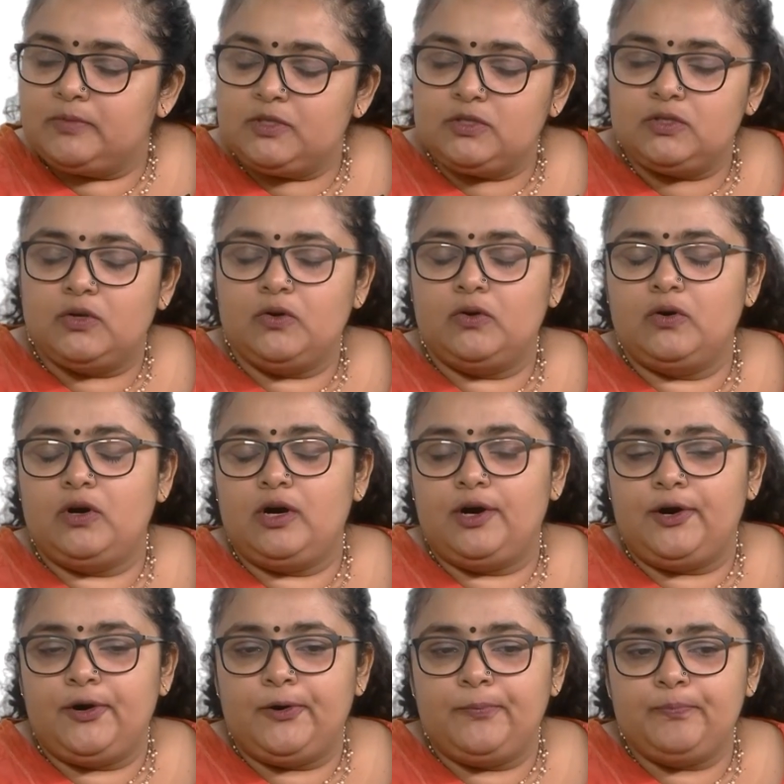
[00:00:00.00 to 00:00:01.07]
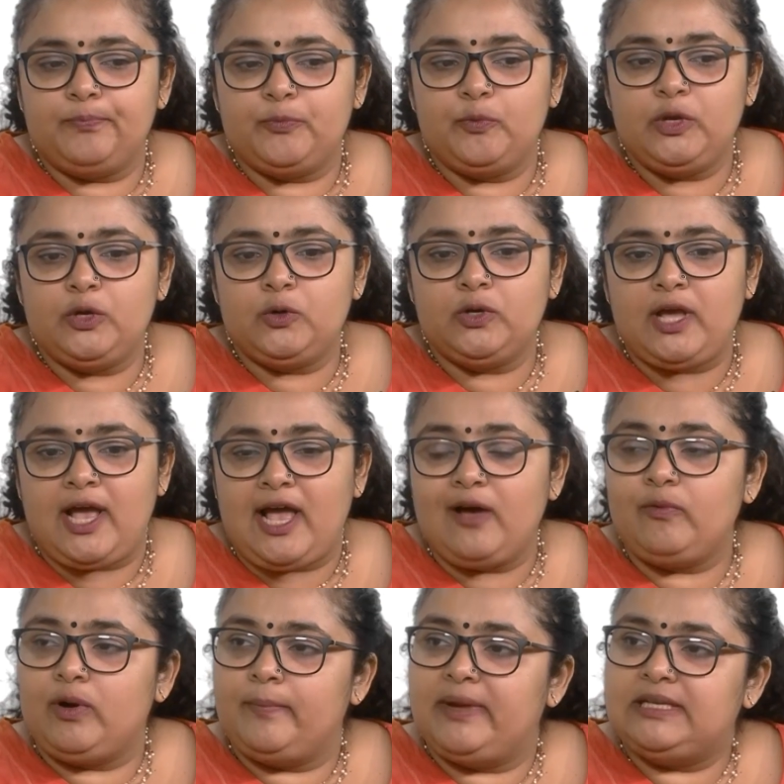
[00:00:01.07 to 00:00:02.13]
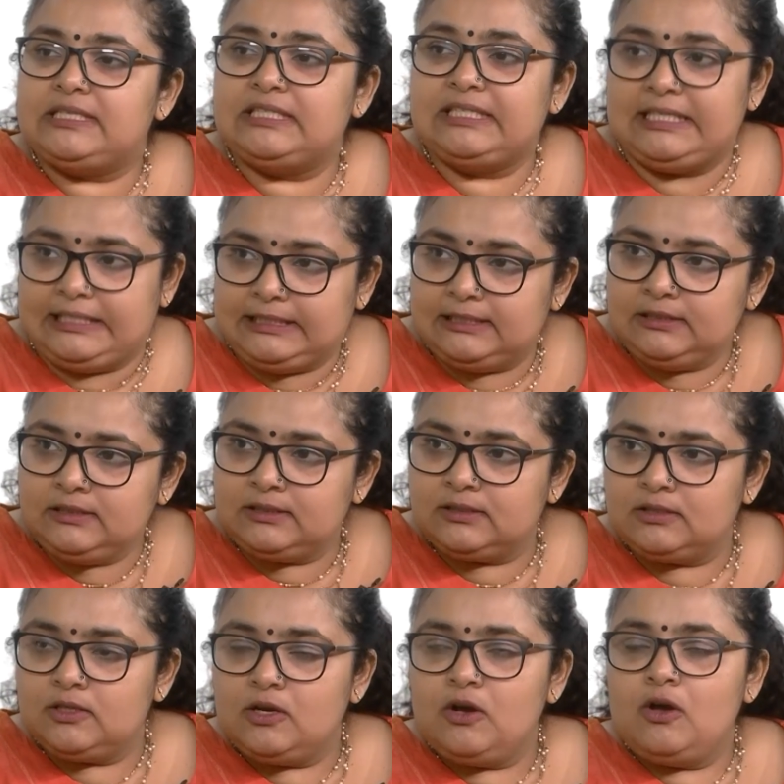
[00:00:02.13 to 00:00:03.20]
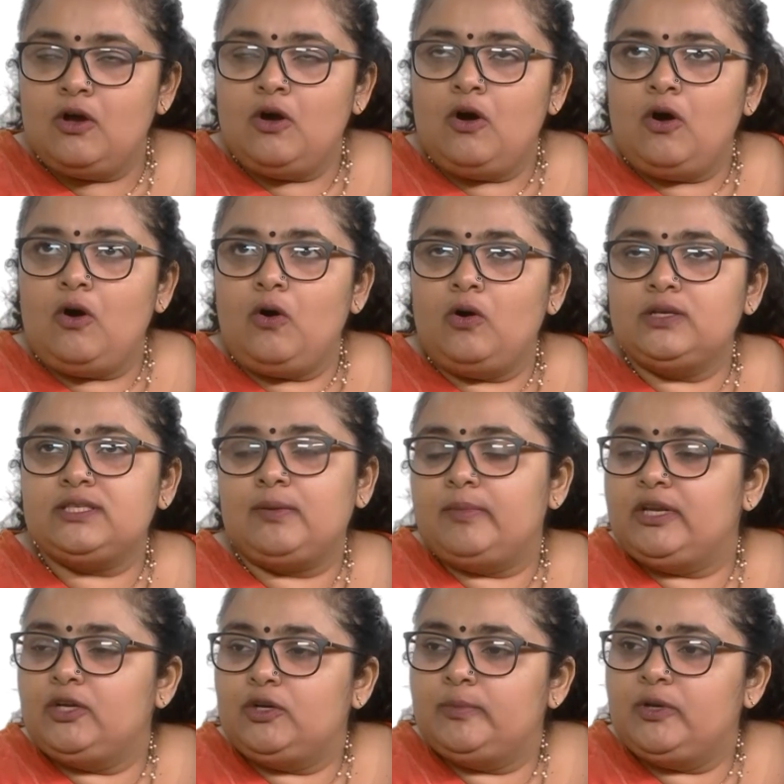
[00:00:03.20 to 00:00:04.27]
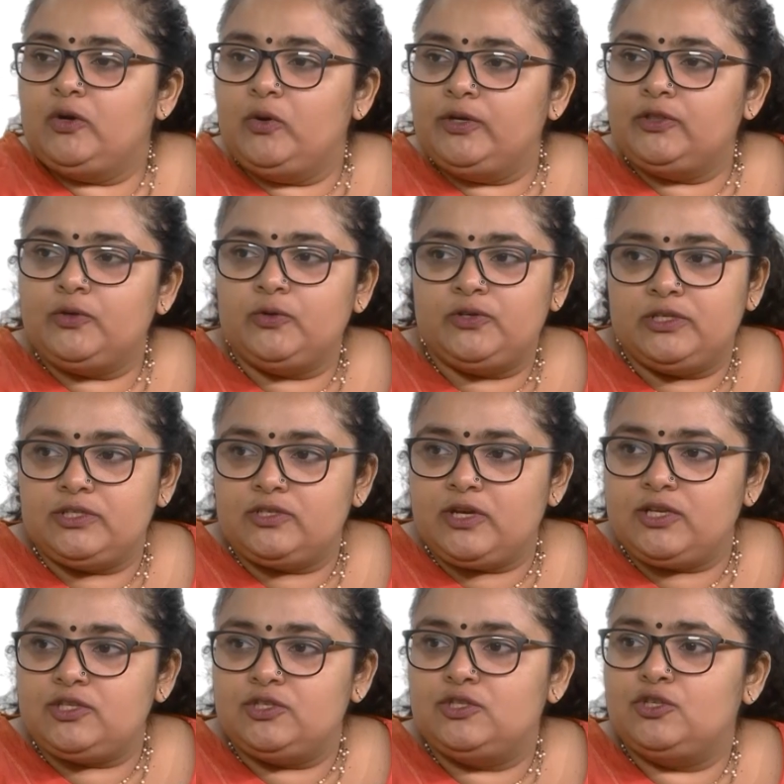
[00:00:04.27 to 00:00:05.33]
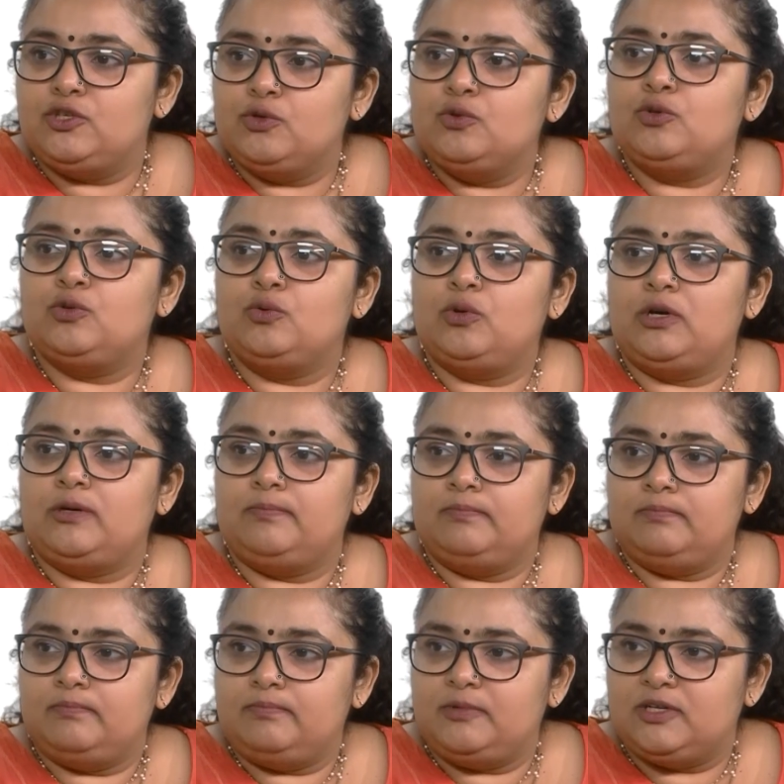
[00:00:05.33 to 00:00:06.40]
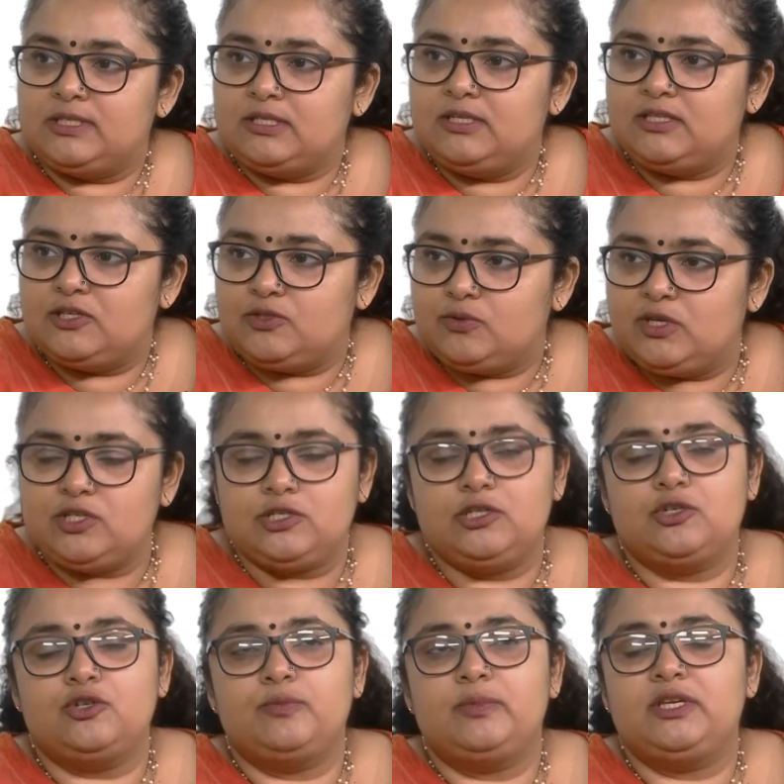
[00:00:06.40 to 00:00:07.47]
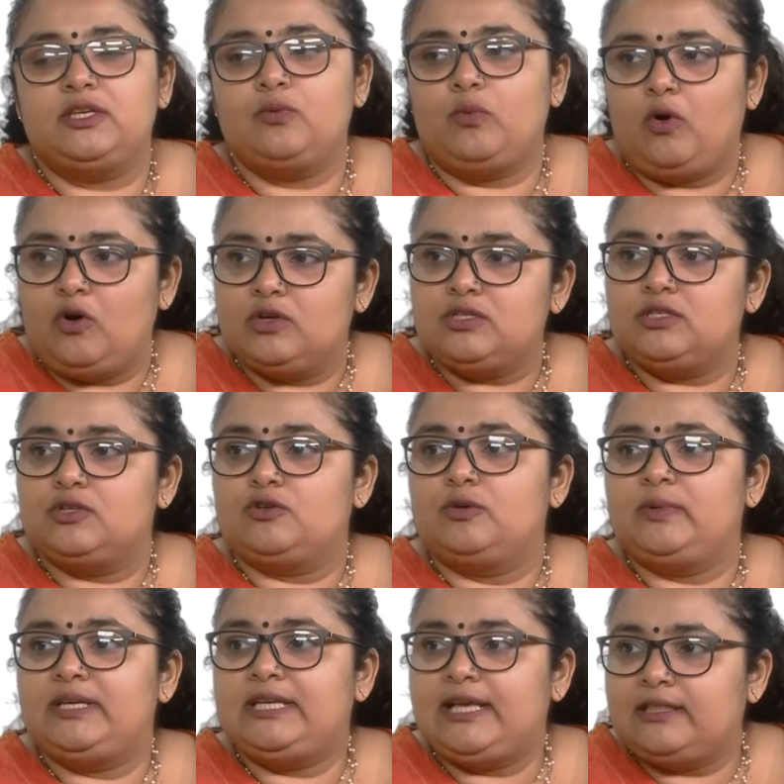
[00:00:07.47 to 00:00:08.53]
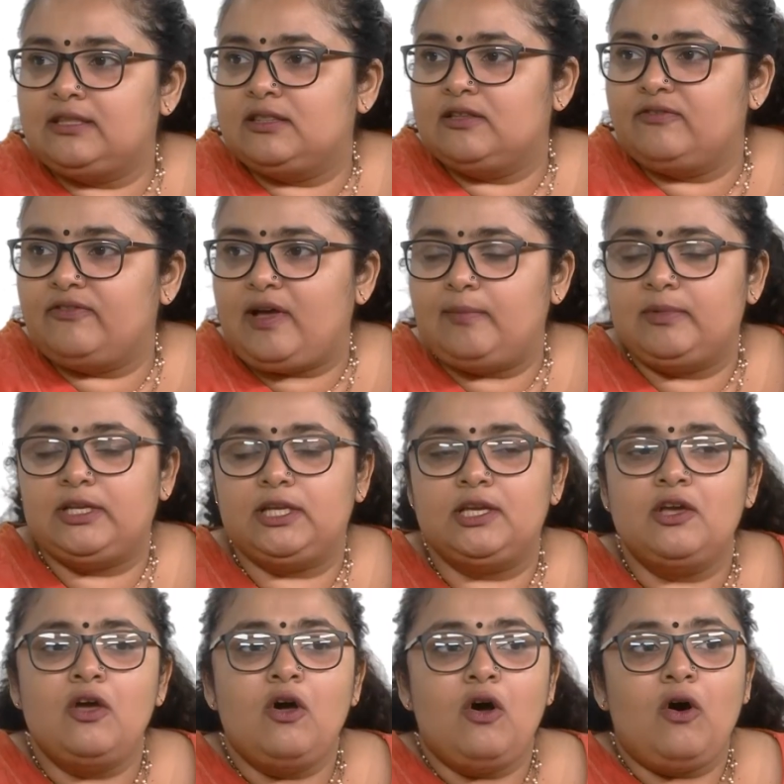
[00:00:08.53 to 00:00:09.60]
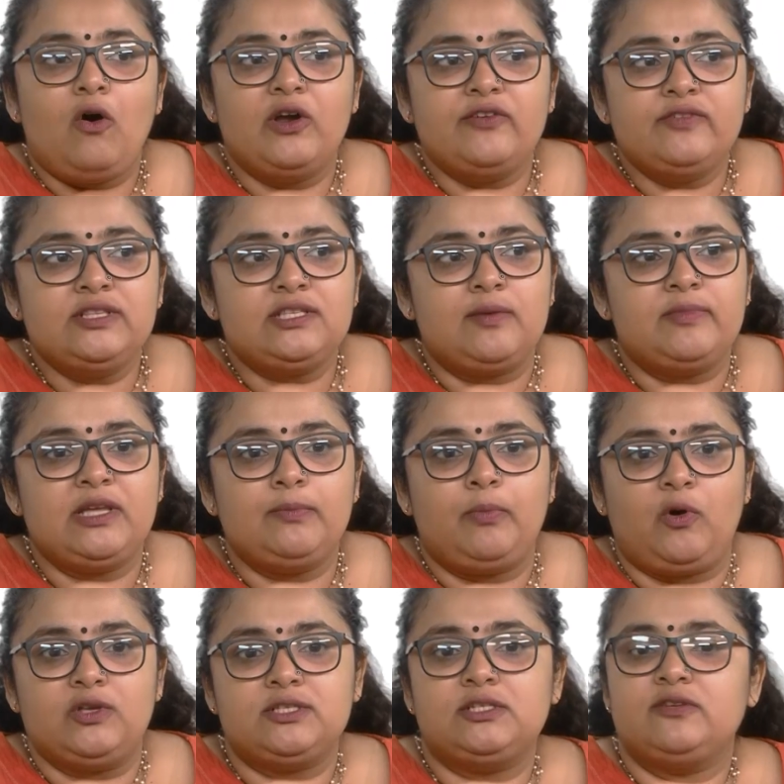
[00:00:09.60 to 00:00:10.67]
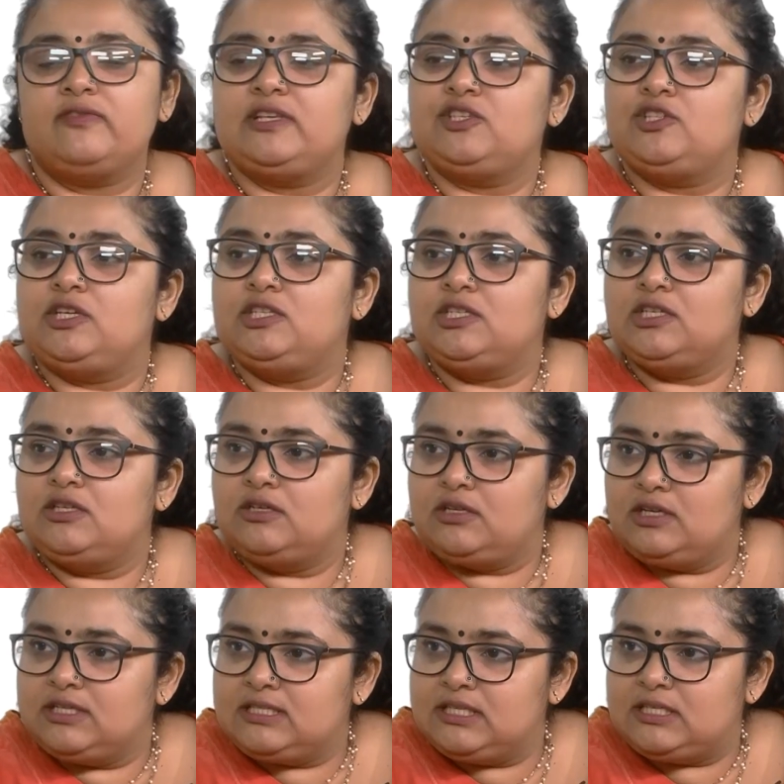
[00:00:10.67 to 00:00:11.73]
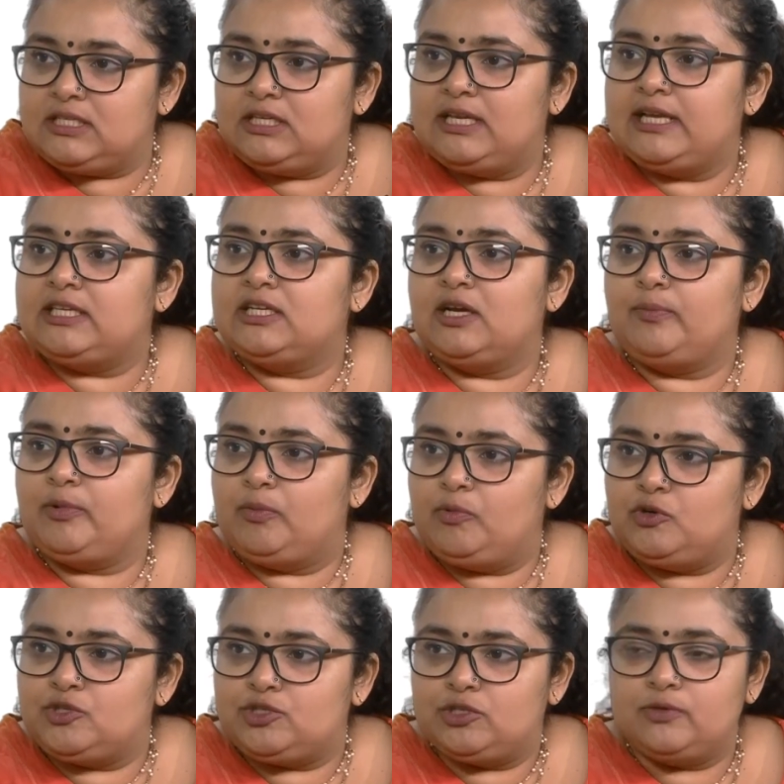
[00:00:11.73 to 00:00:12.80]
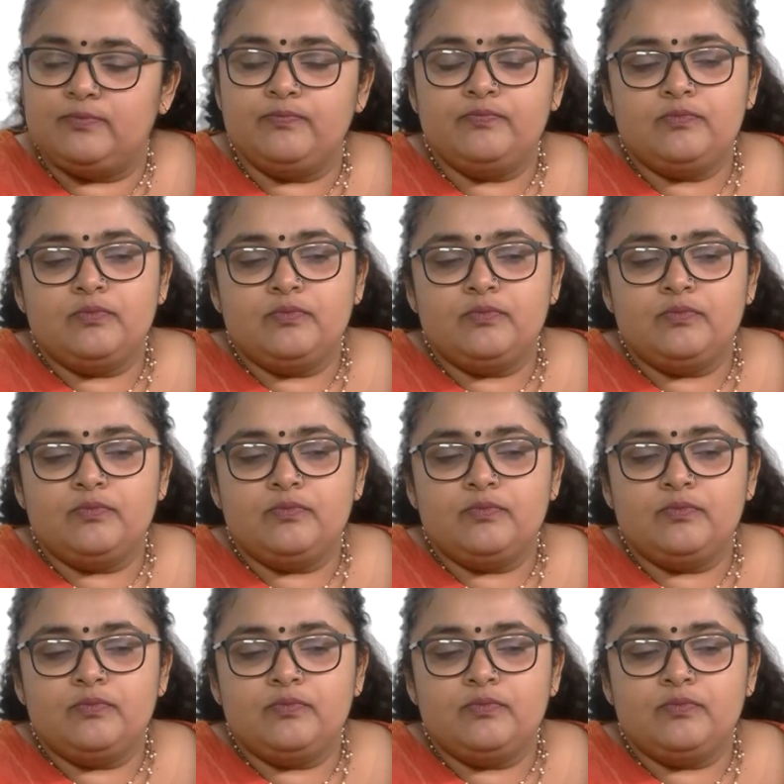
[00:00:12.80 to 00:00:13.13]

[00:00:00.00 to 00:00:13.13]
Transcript: So we could have a mental illness, or somebody could be going through distress due to a personal situation. It could be divorce, it could be death in the family, or even something positive as changing a city, getting a promotion.